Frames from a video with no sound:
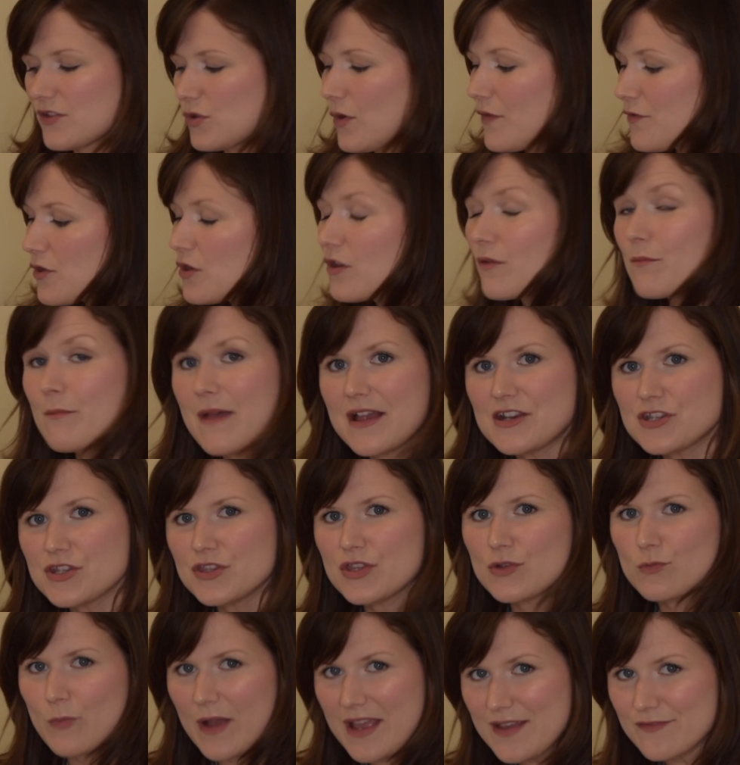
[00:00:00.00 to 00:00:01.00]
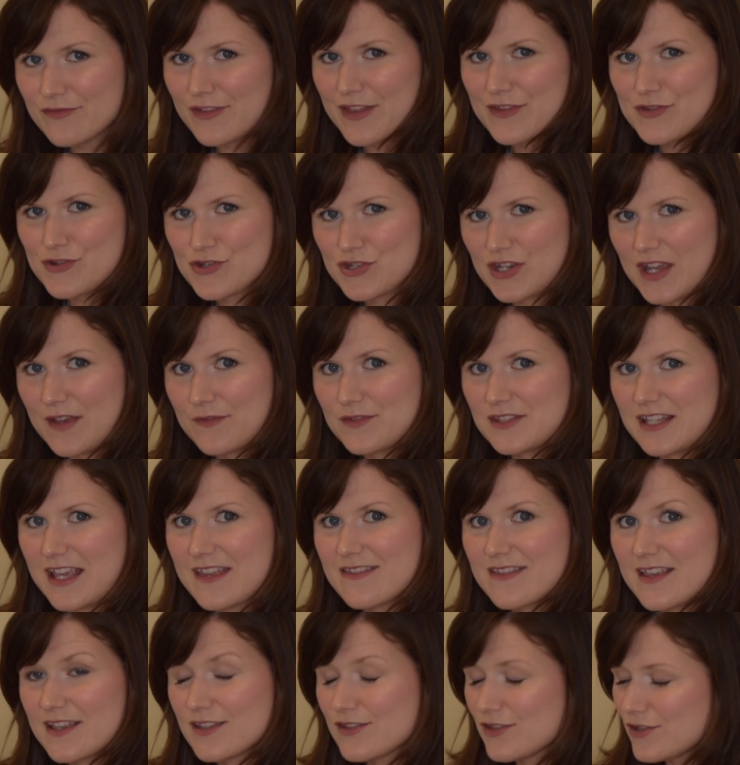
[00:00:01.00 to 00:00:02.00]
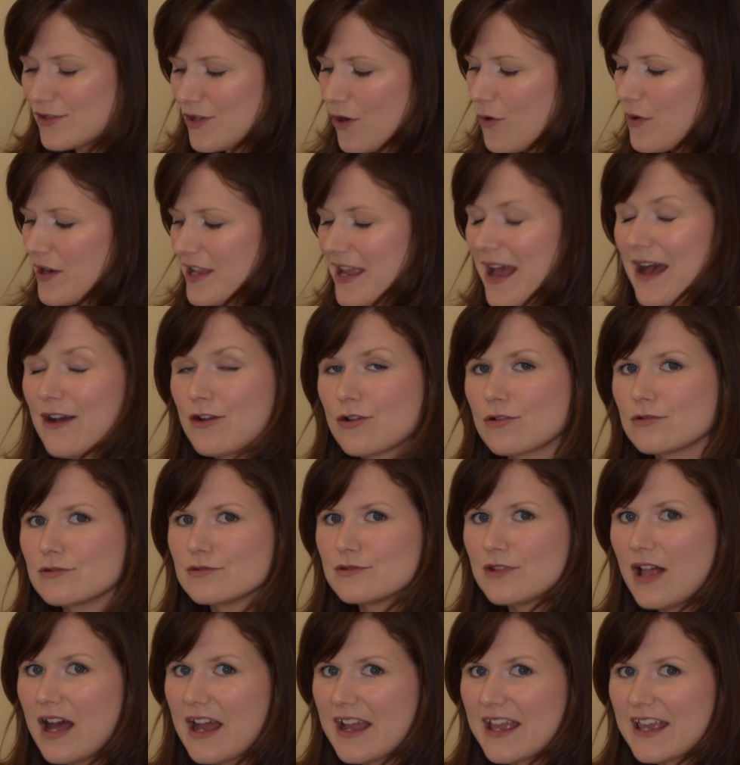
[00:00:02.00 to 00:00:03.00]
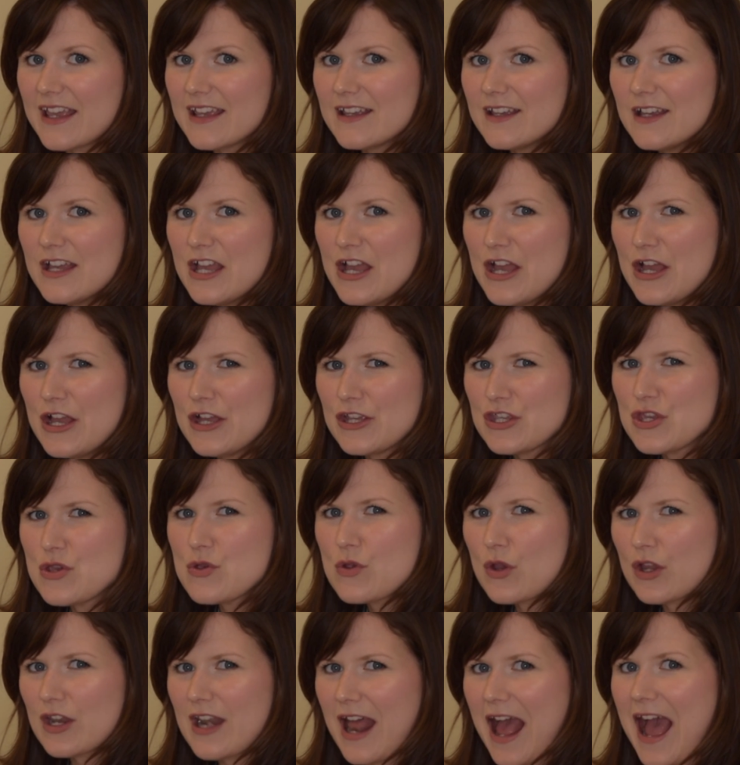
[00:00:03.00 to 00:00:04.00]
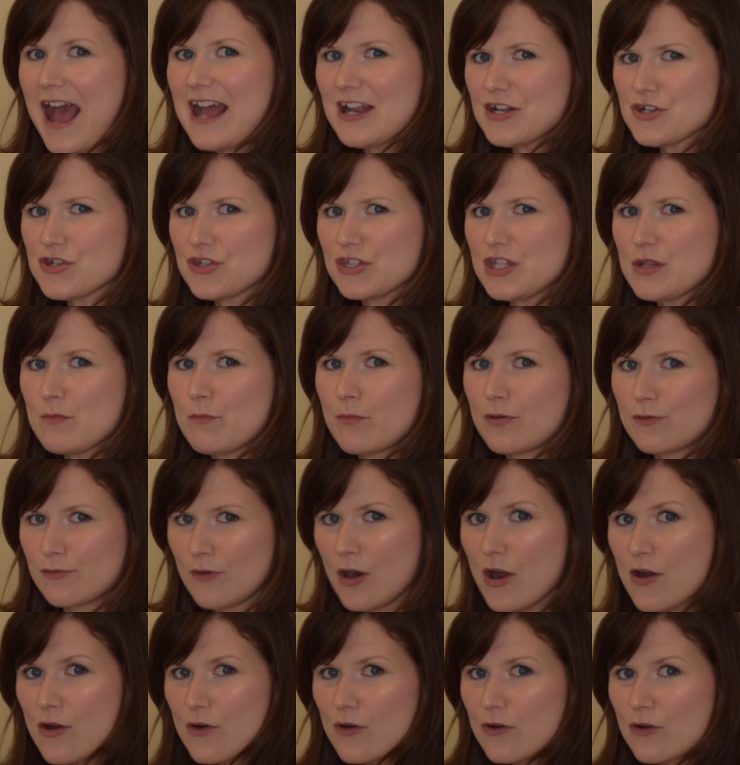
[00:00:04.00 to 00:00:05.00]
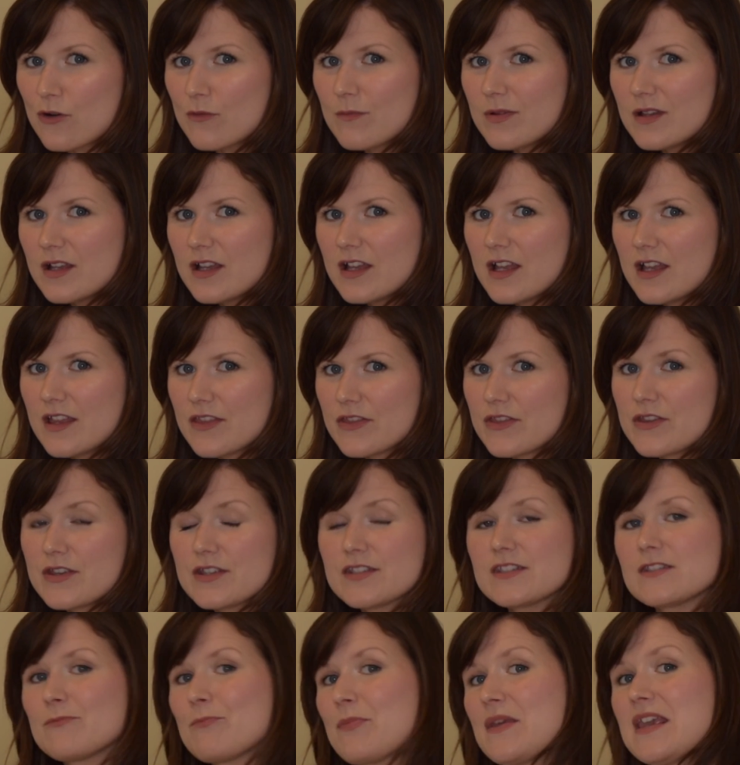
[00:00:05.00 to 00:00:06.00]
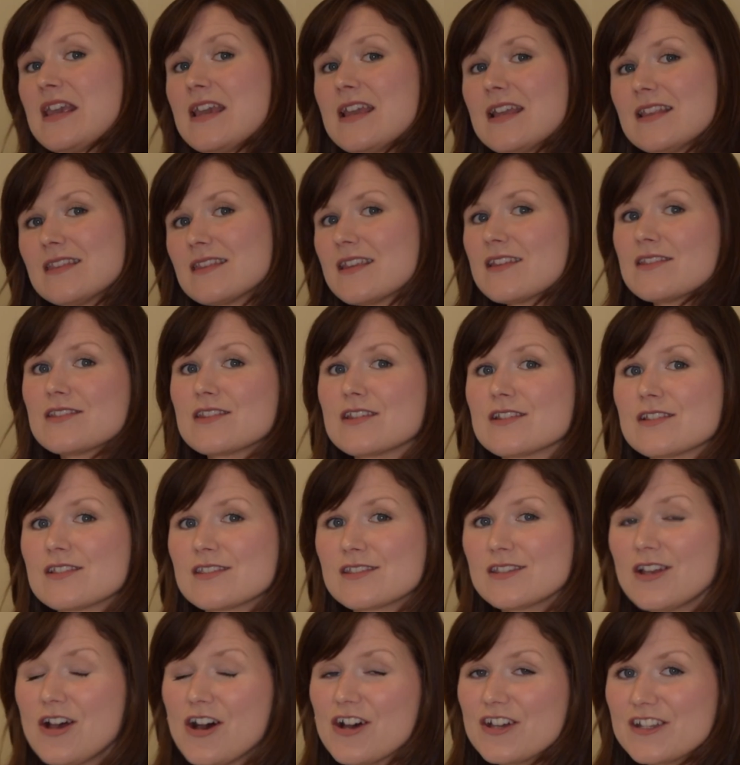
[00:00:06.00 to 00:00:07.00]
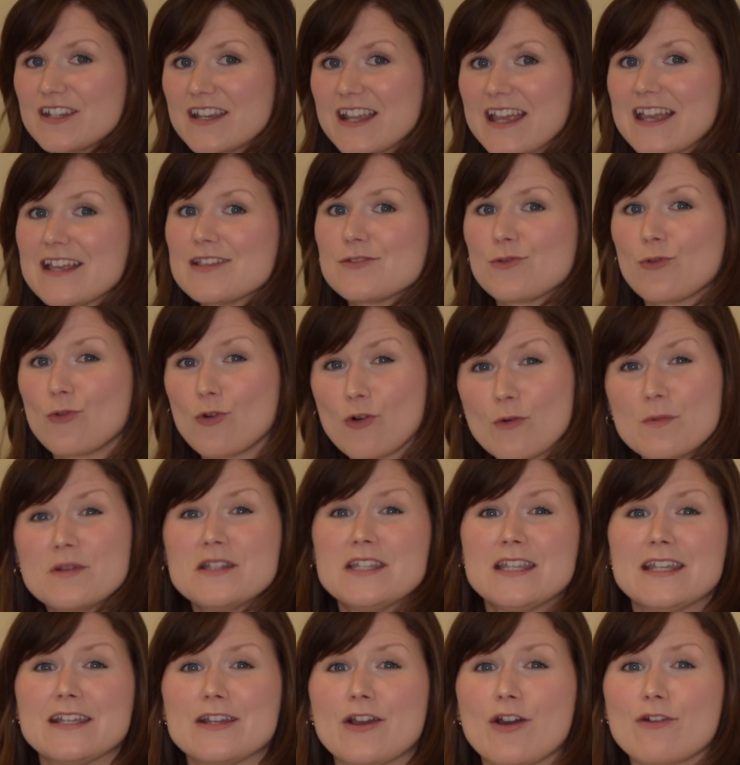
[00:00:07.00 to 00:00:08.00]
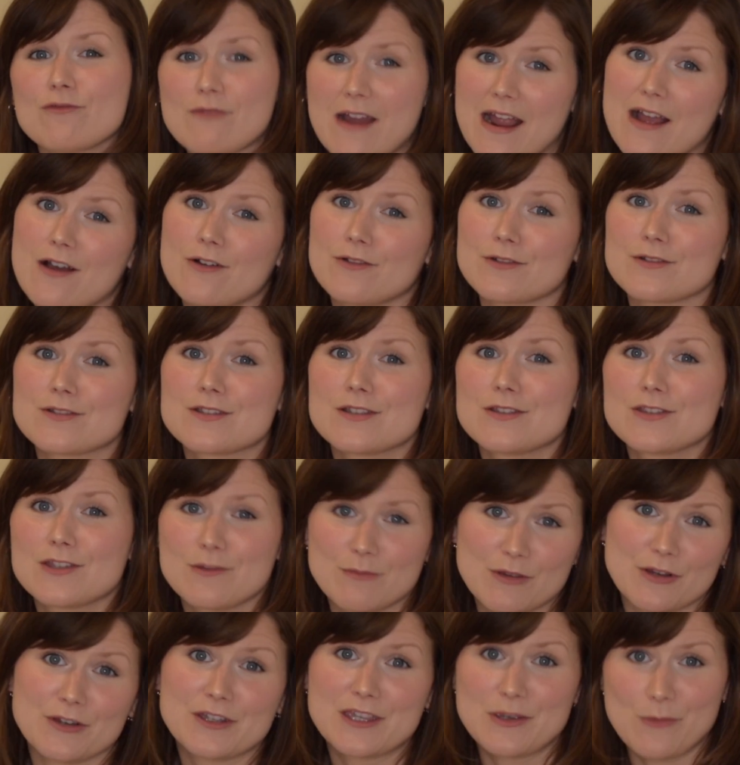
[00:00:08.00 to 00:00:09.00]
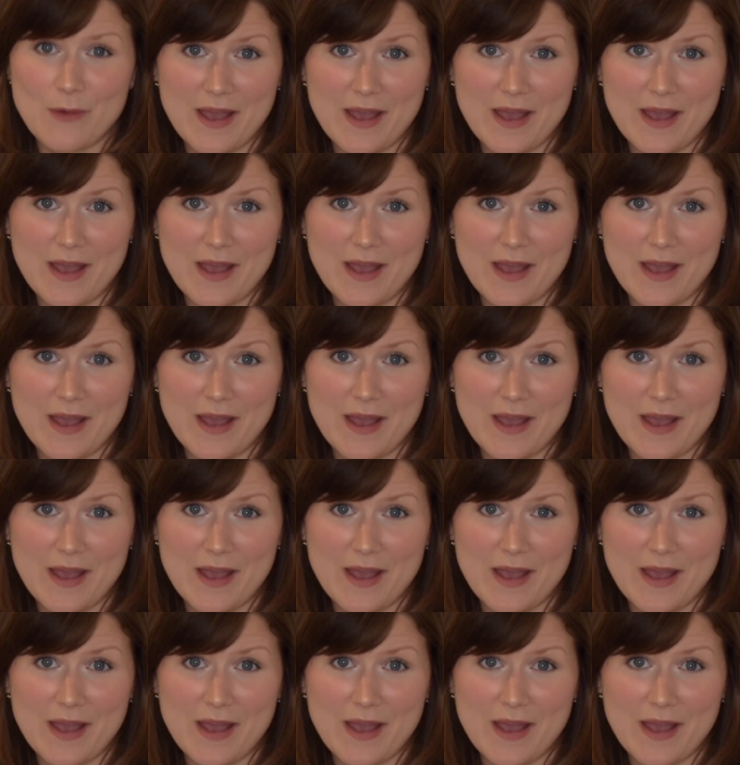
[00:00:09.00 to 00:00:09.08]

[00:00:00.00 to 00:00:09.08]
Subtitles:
So if you can measure the wavelength shifts in this zodiacal light, you can actually probe the speed that the sun is orbiting around the Milky